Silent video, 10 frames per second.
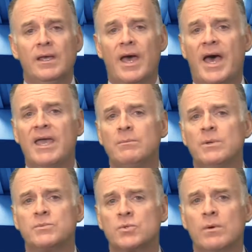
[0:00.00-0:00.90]
I am
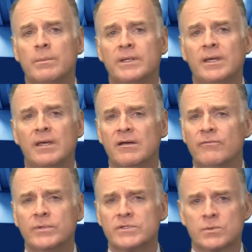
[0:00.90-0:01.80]
absorbing
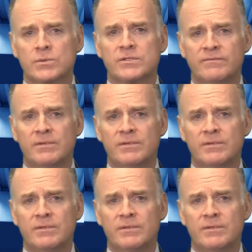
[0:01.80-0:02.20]
every source of